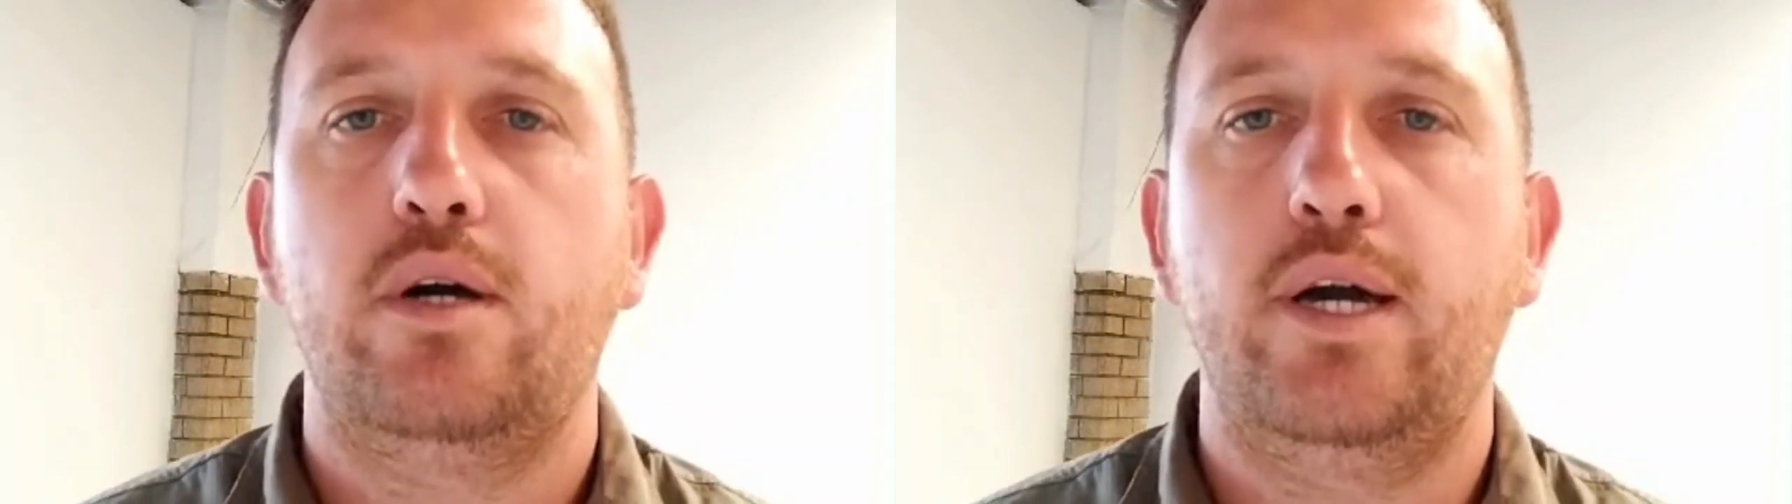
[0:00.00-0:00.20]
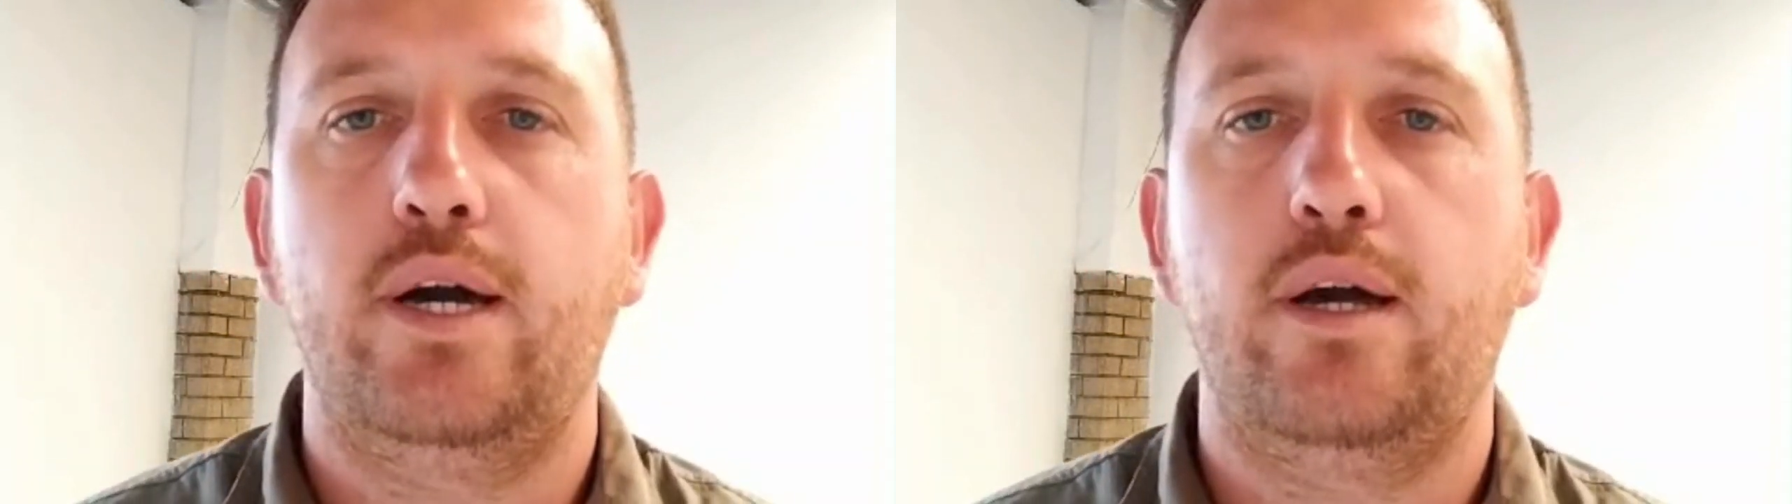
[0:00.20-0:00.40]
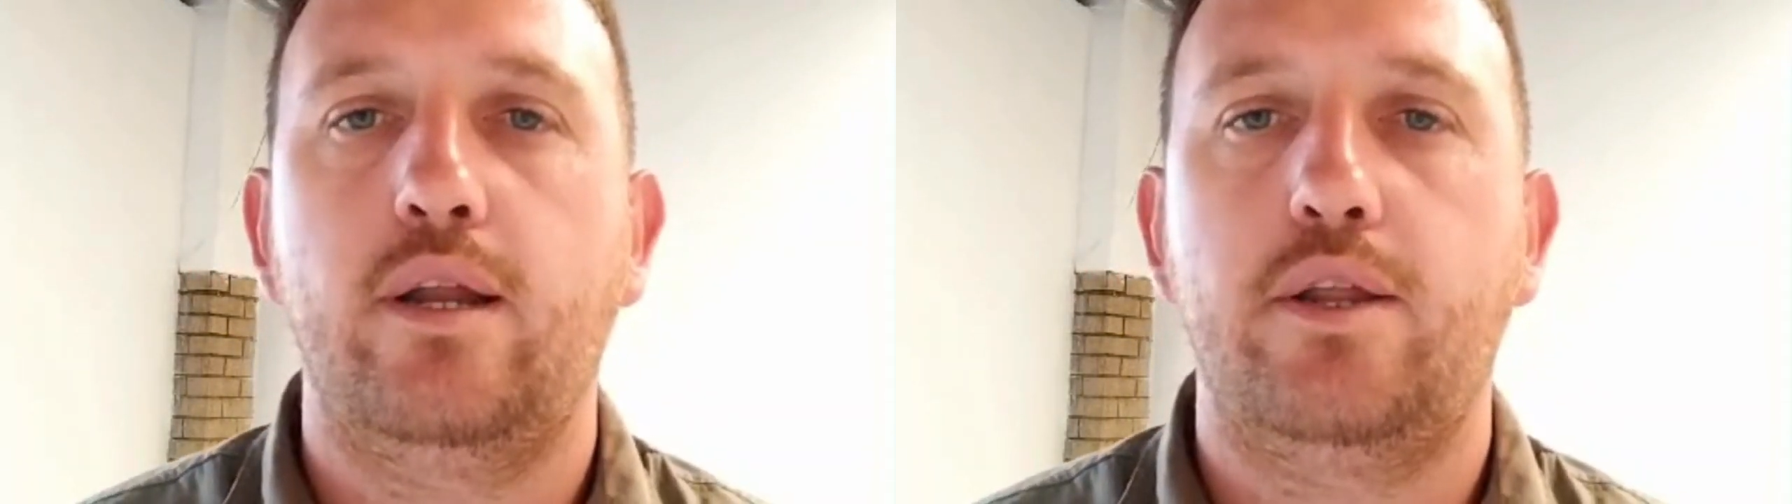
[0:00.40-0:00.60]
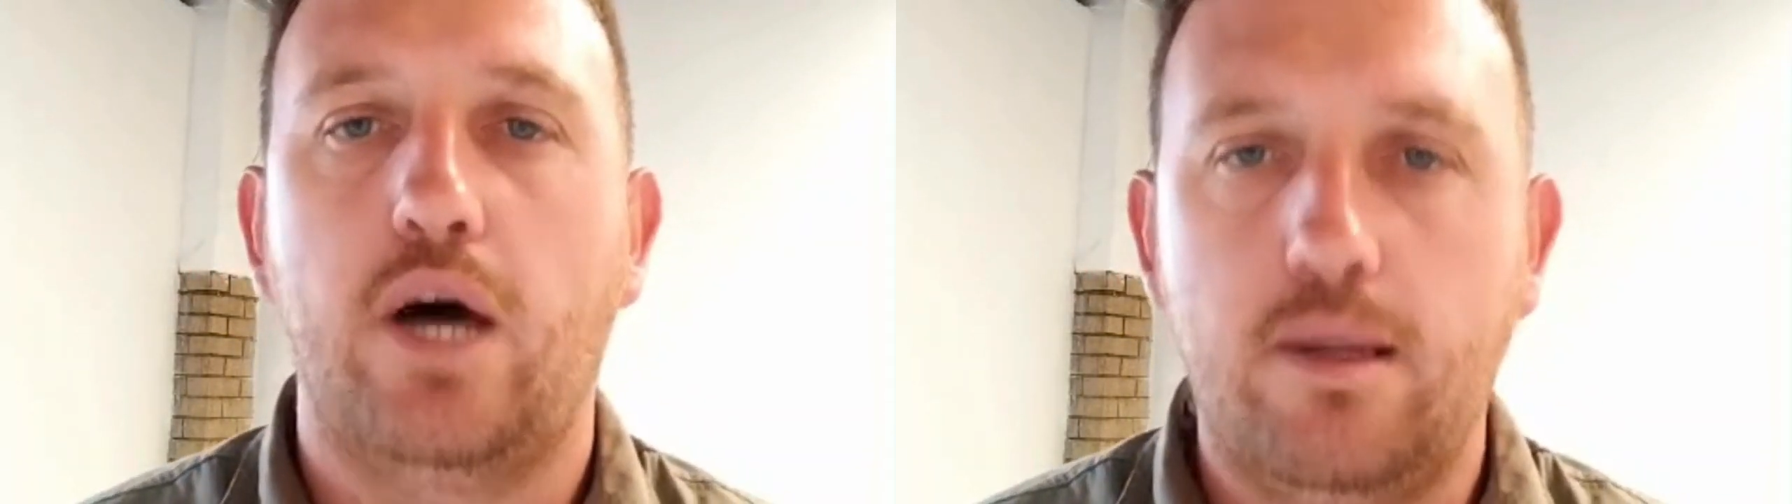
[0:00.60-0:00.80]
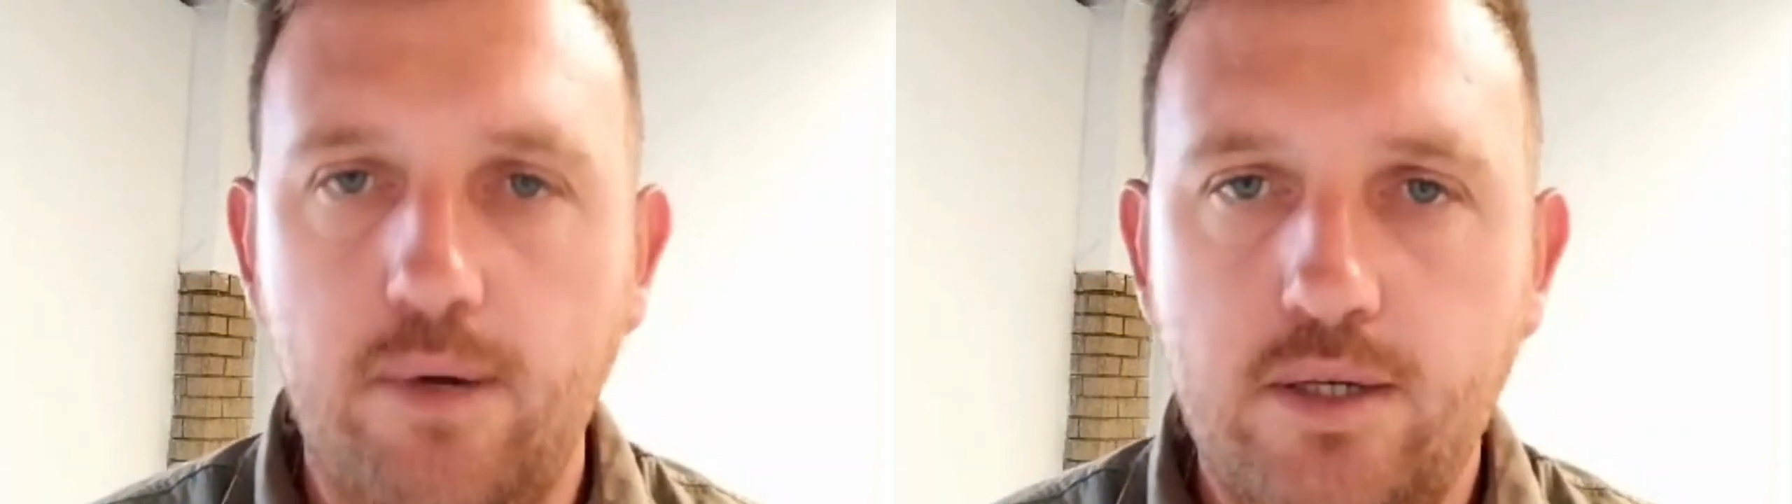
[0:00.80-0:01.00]
in
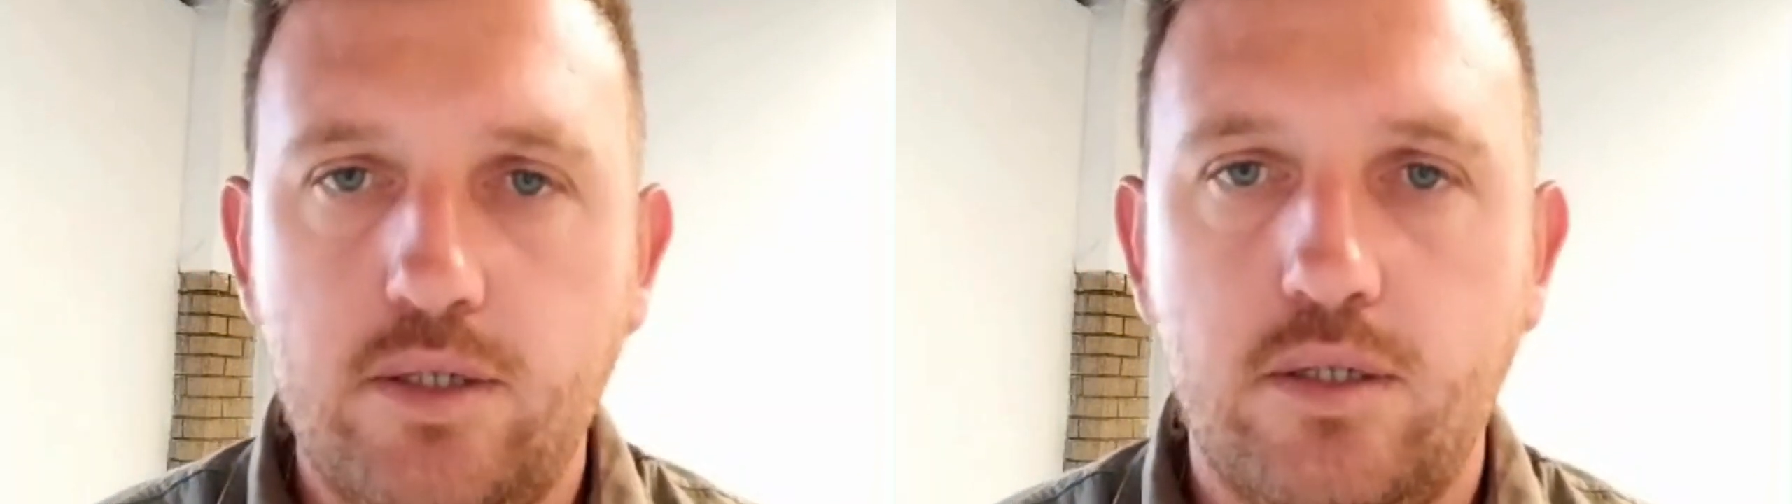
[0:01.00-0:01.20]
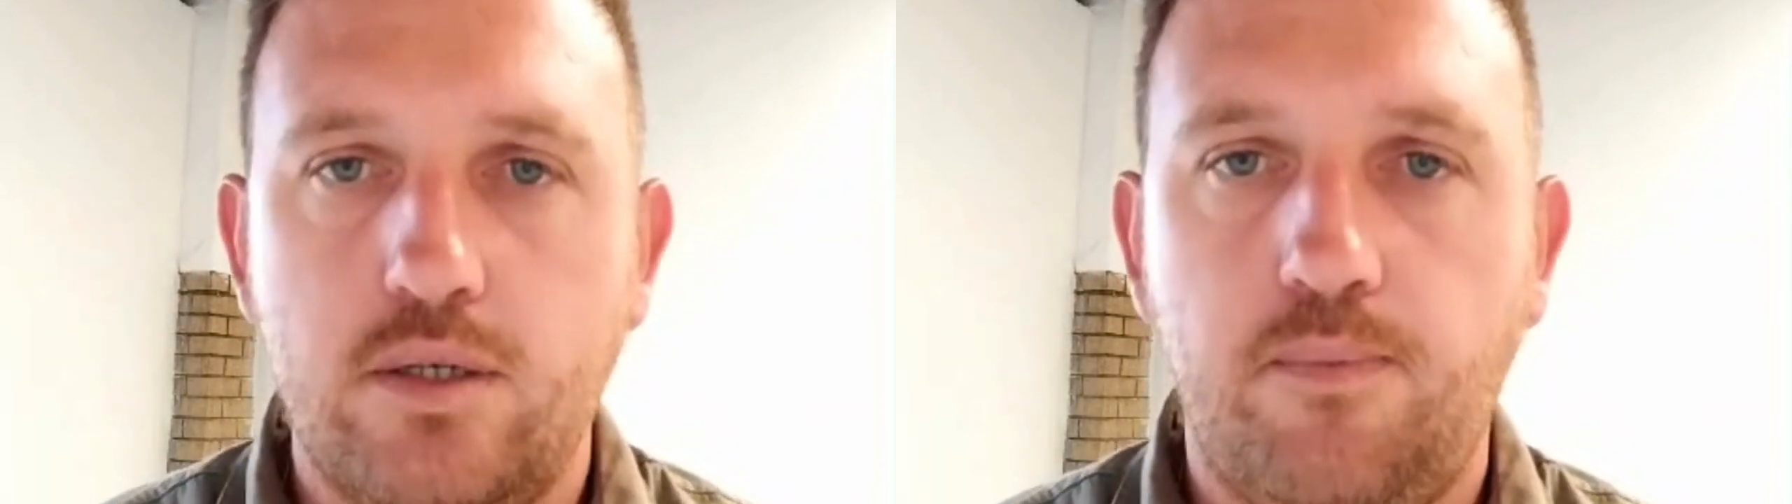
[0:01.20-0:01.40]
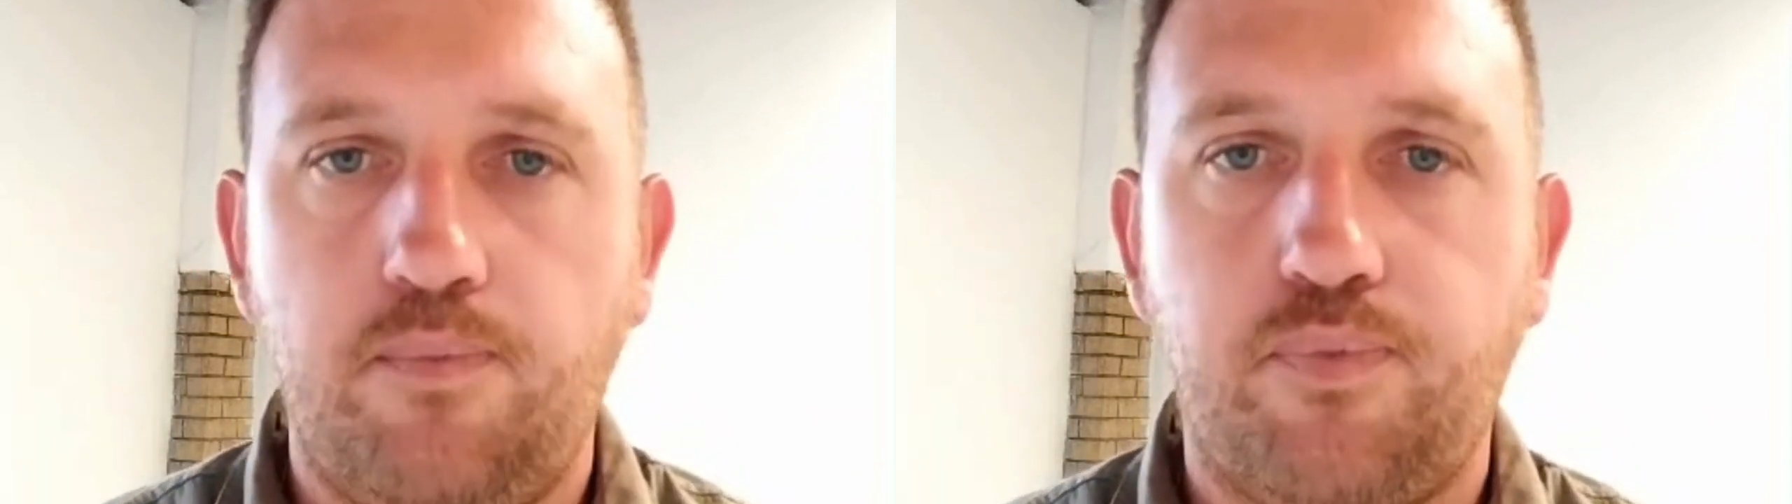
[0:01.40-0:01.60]
Delmas